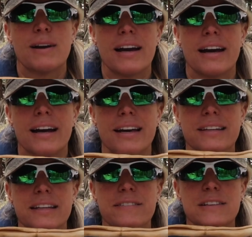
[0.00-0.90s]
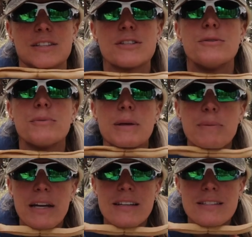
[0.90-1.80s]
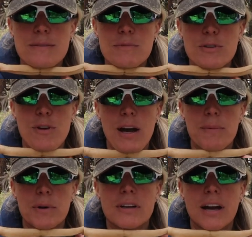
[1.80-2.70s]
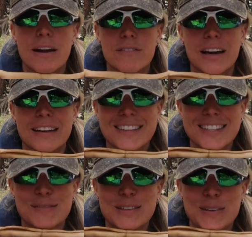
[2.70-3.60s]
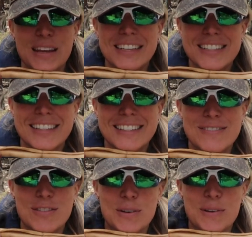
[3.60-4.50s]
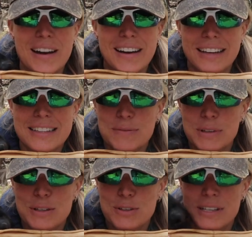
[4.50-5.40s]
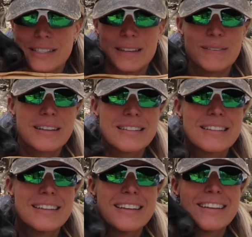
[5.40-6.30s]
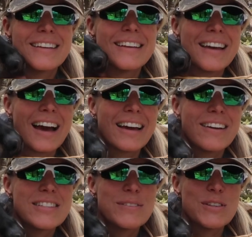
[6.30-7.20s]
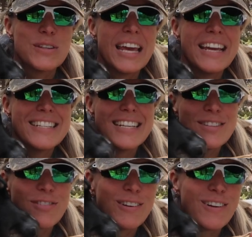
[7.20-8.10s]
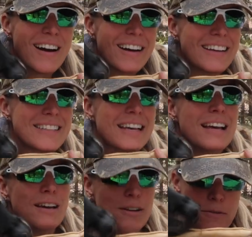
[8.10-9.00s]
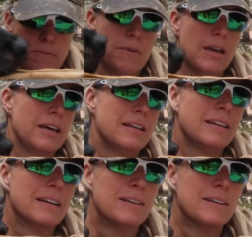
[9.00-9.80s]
a rawhide given to me by a subscriber. I have gotten some donations for rawhides. What are you trying to say, Rox? I had some donations for rawhides, and